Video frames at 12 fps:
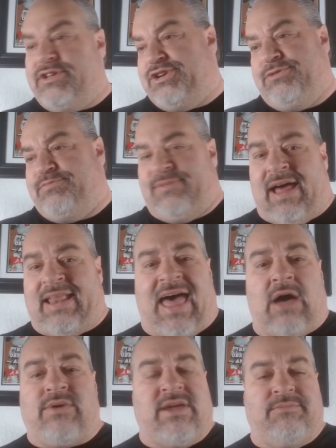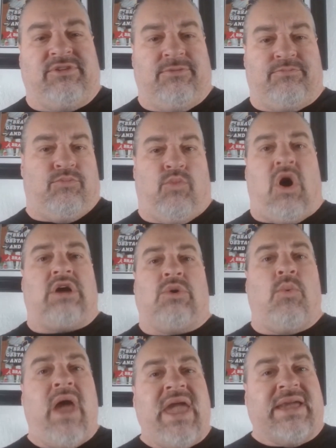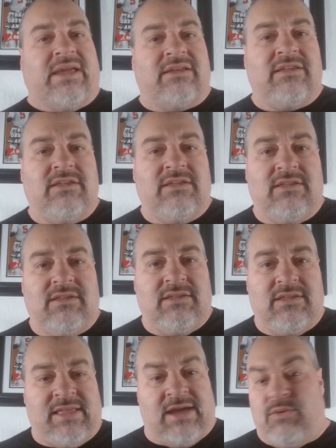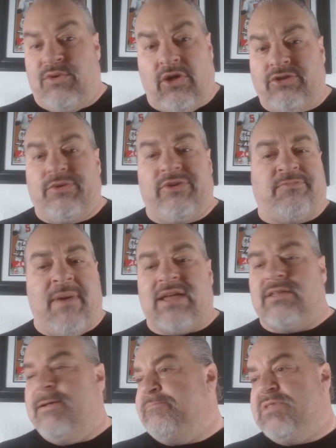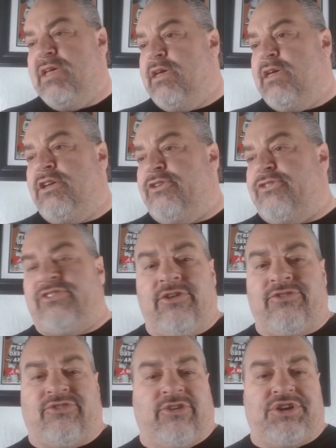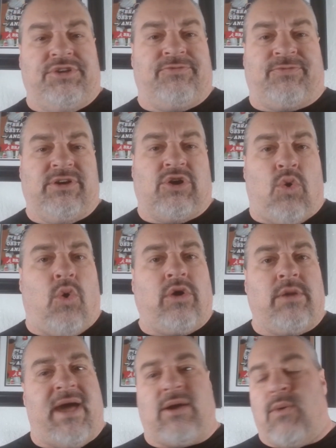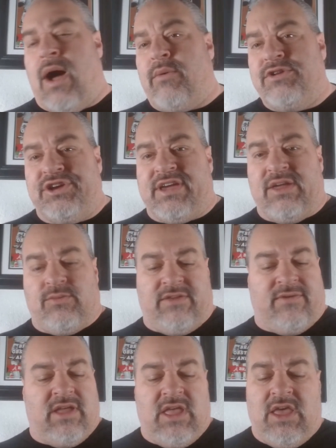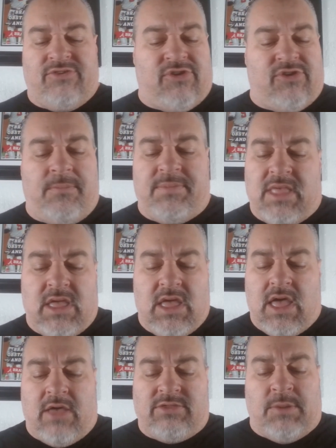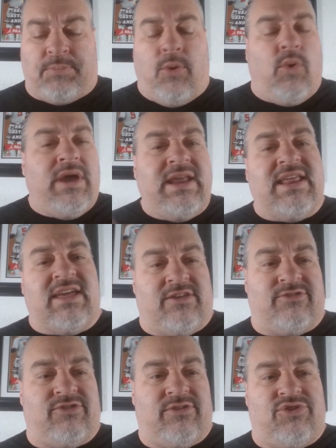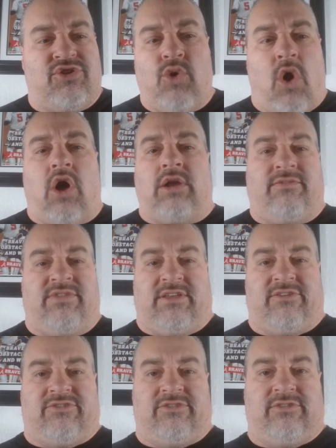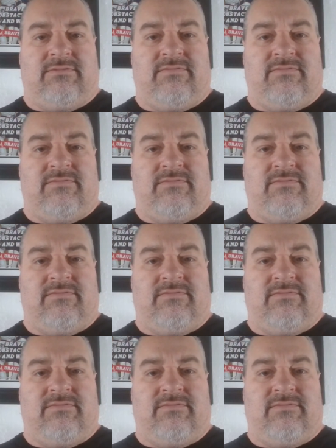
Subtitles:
you allow him to walk away? Like, with all due respect, you're still searching for your quarterback. Why would you get rid of him? So the point is to all of this